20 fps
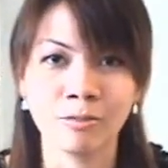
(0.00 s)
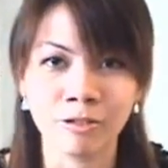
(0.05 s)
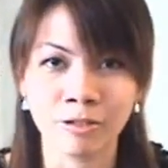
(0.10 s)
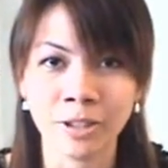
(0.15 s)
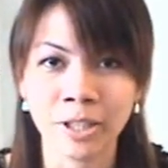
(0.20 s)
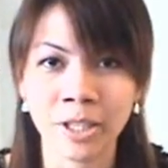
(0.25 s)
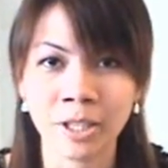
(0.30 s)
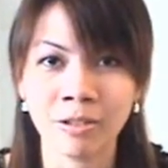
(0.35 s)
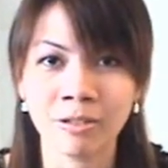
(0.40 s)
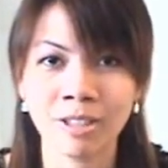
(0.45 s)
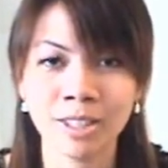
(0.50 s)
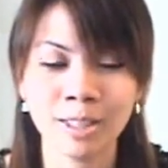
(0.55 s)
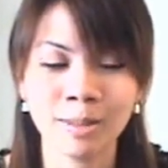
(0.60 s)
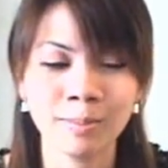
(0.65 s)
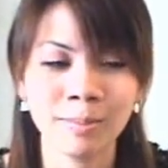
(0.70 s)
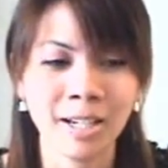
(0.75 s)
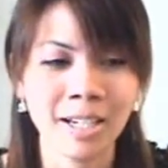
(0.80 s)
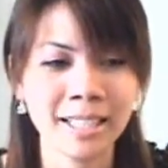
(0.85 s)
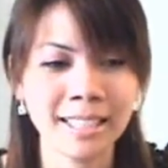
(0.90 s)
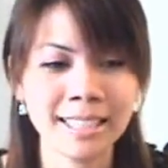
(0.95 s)
video
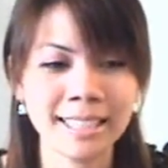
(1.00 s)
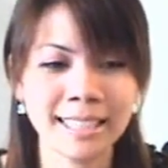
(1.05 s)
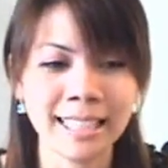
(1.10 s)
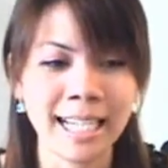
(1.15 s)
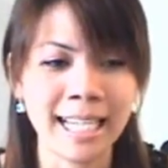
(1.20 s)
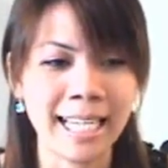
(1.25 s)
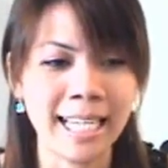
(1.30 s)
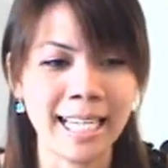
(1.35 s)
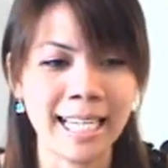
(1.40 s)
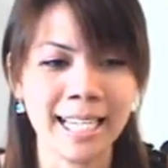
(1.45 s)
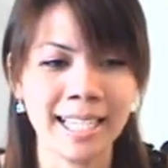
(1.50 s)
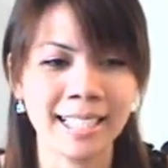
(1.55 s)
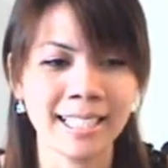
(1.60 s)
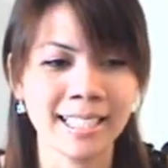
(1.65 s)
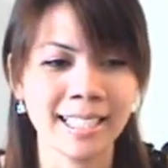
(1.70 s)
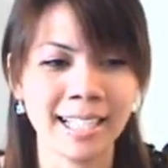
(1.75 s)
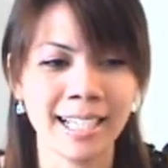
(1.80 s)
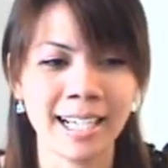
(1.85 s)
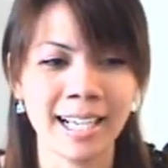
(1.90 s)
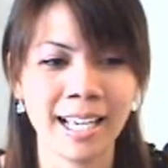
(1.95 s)
response
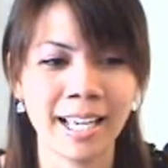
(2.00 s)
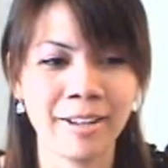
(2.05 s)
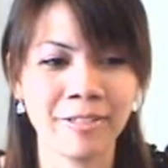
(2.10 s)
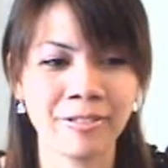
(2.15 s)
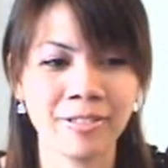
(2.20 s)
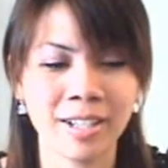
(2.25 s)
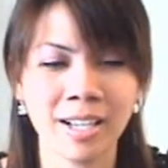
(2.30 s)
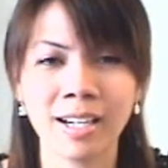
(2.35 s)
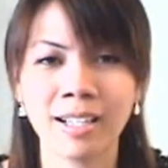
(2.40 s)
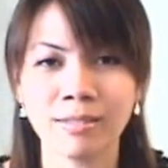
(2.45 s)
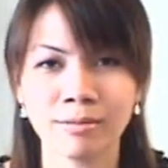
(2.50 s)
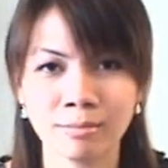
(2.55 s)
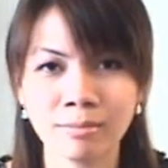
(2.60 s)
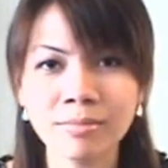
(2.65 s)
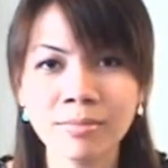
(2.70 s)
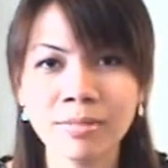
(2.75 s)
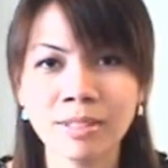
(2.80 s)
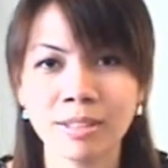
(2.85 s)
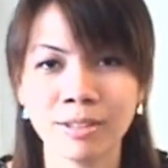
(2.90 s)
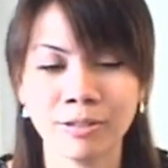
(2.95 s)
and I've got
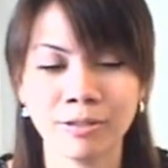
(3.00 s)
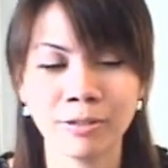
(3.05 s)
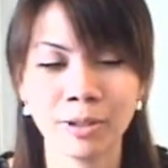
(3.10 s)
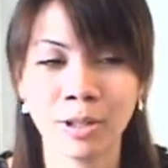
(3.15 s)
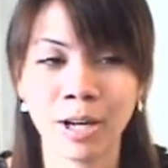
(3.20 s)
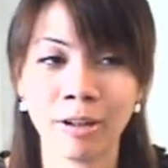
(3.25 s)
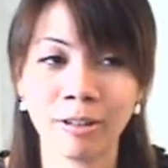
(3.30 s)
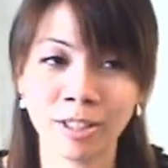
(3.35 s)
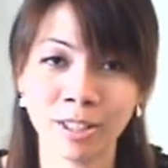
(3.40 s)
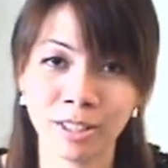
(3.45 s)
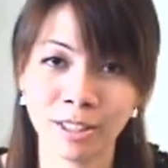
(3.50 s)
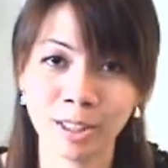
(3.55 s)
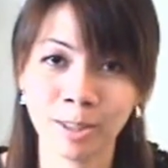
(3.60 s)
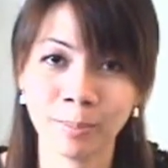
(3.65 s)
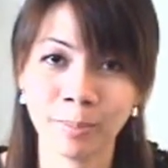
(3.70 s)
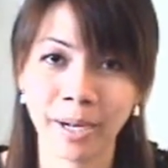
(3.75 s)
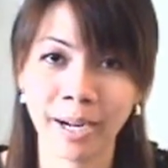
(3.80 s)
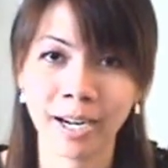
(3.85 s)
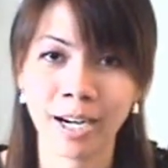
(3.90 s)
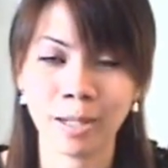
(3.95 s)
a few hours to
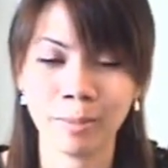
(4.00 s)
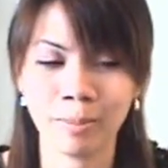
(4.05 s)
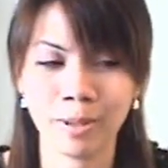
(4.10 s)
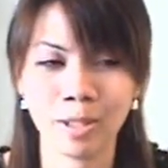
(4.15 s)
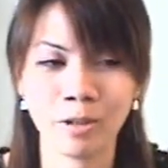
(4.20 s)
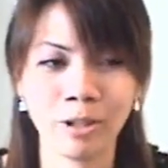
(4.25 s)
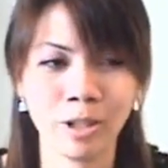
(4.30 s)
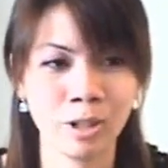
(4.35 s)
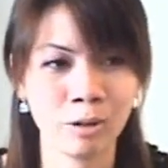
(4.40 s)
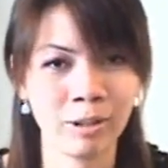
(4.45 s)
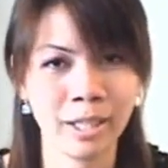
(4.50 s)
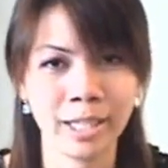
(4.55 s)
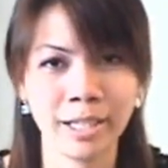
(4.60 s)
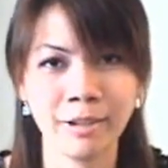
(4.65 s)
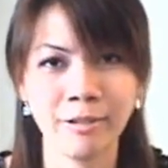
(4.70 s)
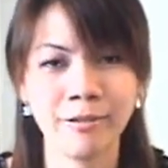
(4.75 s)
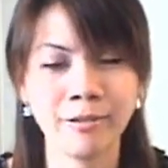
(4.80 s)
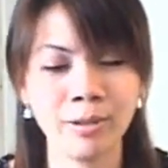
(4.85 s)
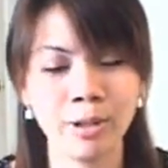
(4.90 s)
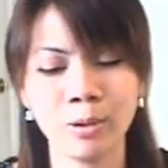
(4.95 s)
spare. I'll be going to work in
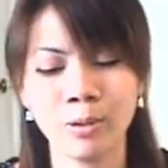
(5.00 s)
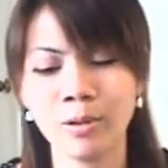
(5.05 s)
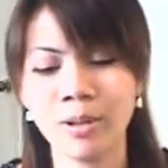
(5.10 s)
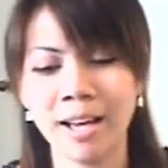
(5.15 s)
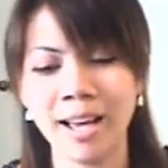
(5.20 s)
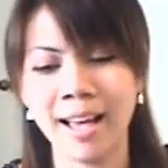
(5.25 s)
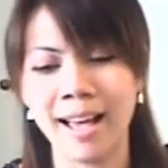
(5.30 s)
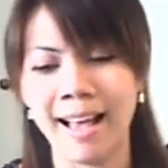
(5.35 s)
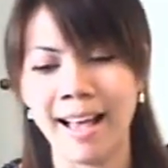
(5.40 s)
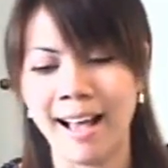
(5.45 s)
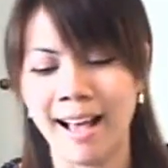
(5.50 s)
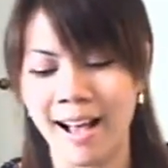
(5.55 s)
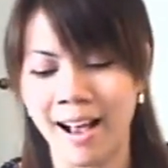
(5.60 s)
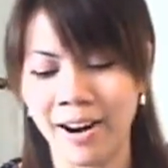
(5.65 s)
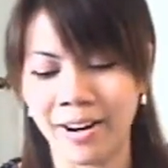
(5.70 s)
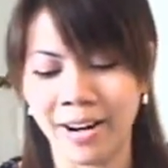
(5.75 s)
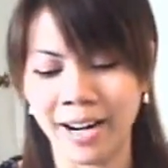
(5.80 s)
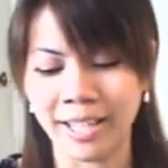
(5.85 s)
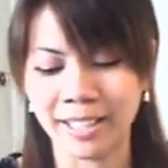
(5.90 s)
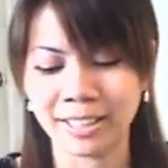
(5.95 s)
a few.
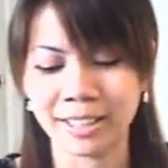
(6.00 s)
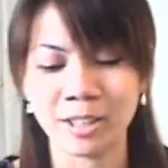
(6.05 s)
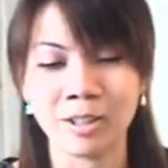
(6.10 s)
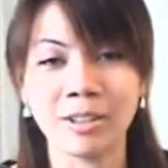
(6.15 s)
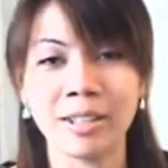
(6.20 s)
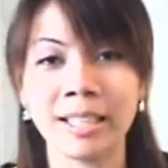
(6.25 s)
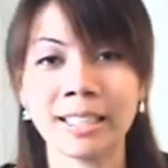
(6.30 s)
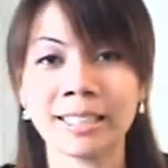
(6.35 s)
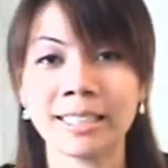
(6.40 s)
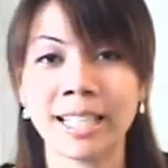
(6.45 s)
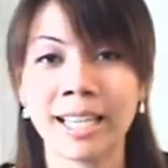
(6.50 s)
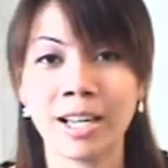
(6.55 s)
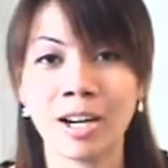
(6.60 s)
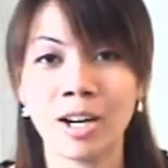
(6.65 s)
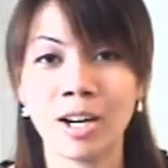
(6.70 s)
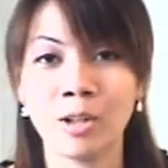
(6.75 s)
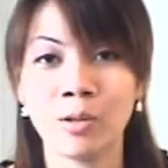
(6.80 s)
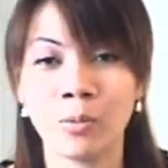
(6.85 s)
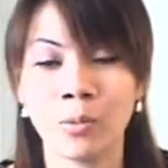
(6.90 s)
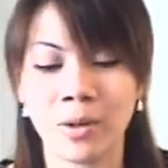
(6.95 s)
Alright, so let's get
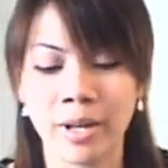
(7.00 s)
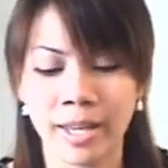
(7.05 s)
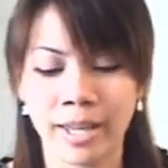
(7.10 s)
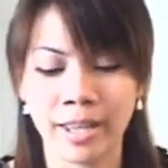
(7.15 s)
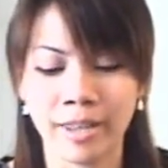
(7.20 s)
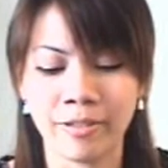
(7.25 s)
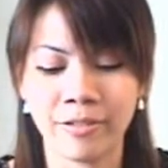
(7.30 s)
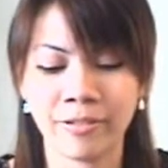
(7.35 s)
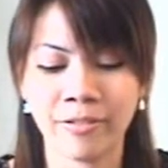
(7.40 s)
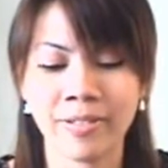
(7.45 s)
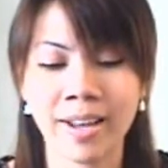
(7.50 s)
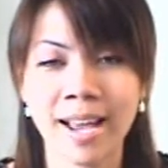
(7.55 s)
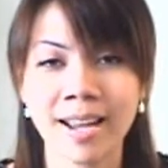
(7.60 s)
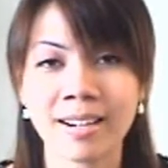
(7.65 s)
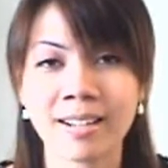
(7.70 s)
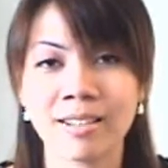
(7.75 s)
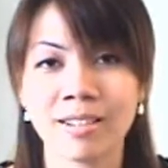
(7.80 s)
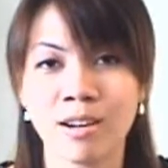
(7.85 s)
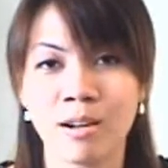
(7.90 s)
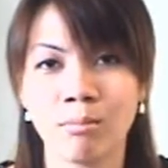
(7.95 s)
on with
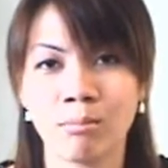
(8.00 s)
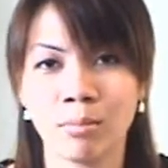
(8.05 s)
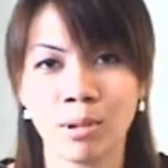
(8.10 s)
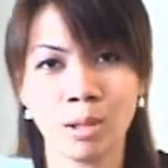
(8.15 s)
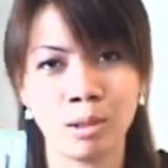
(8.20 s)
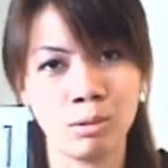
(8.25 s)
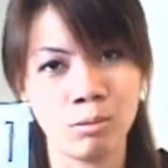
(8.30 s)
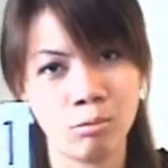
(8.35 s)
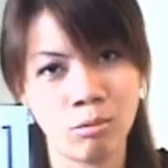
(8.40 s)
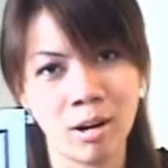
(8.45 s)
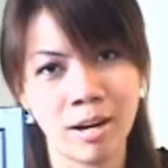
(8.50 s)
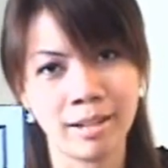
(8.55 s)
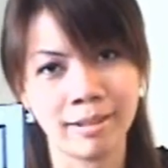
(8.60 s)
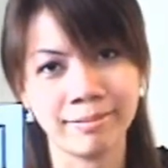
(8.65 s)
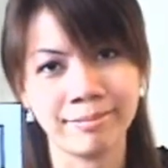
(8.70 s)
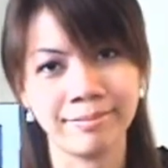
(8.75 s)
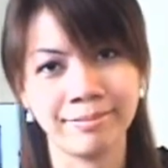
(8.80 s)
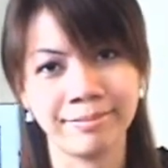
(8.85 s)
fact number 1.